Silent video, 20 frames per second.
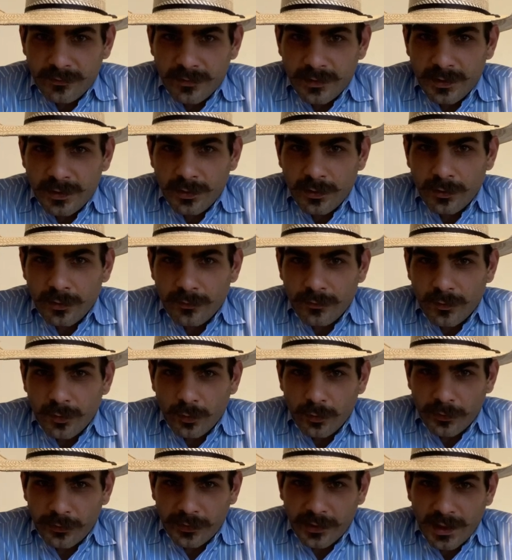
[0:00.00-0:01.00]
video of
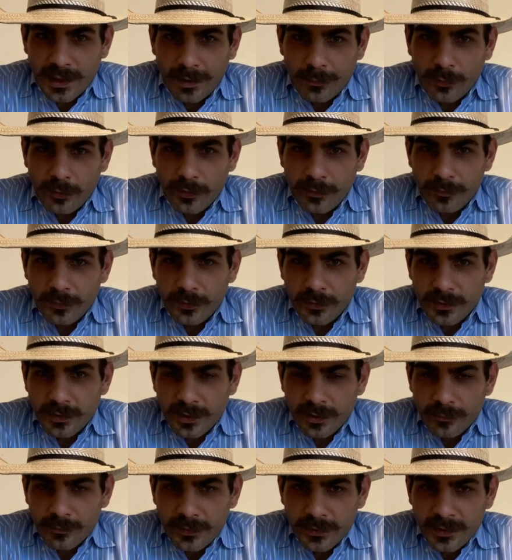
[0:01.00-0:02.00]
older cowboy boot
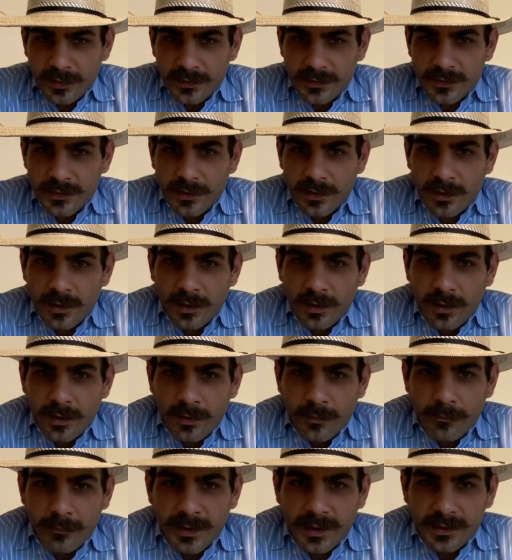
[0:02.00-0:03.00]
companies,
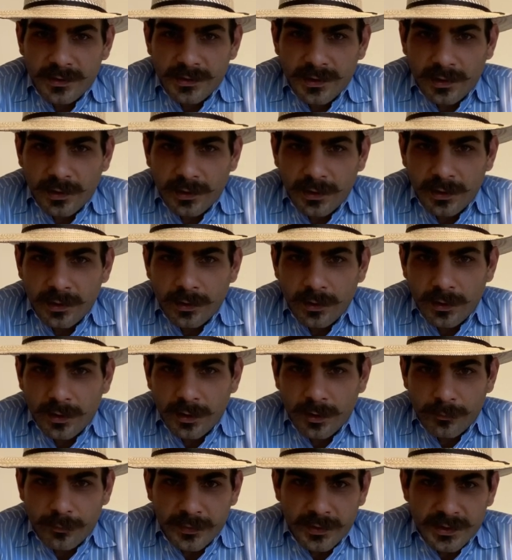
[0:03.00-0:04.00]
basically
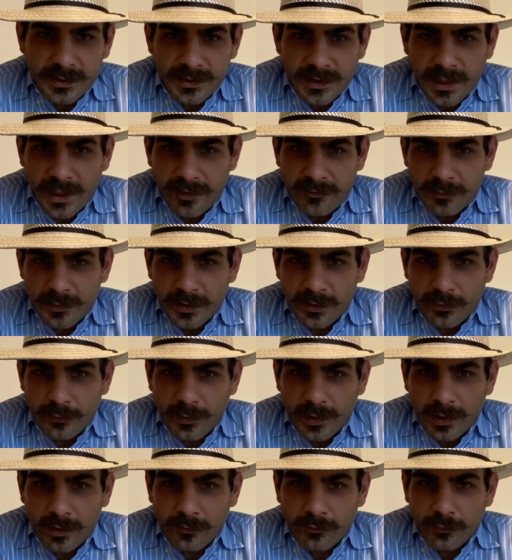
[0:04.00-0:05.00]
companies that have been
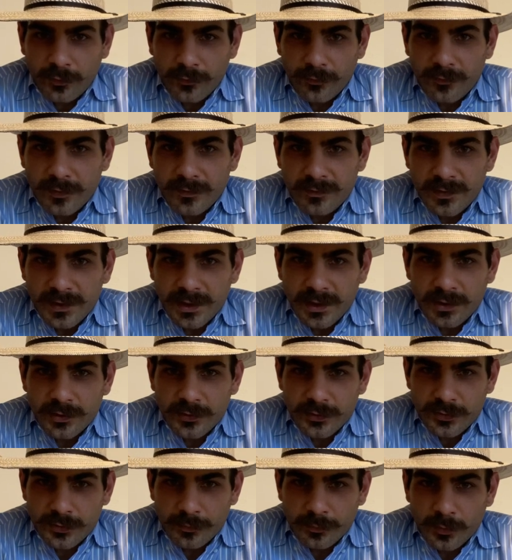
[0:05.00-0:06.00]
around for 50
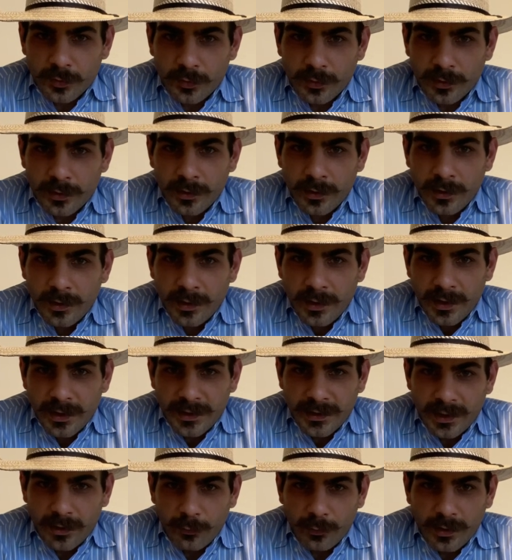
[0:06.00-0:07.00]
years or more
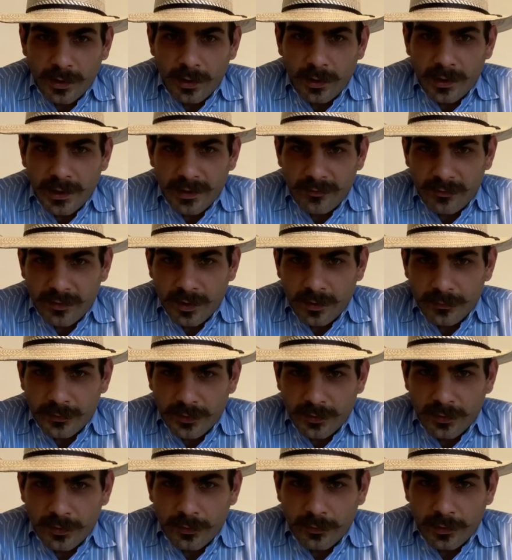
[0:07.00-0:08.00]
and that we all have come
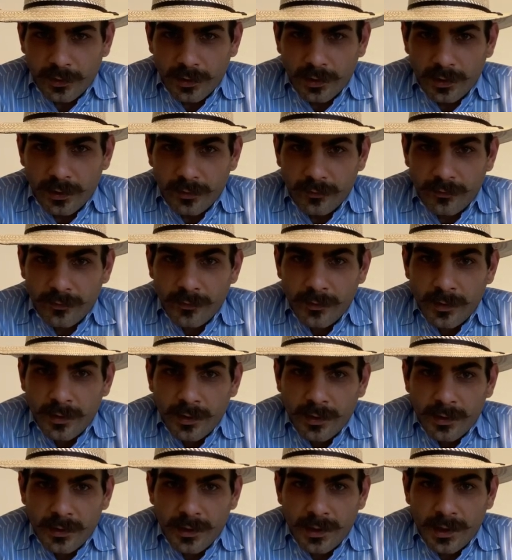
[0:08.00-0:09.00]
to know and love.
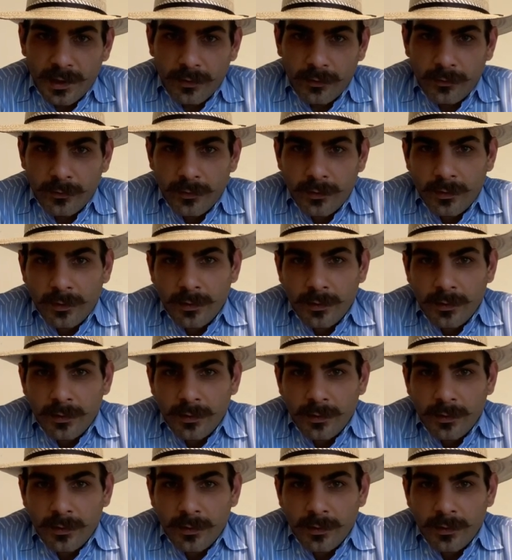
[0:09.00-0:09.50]
Now,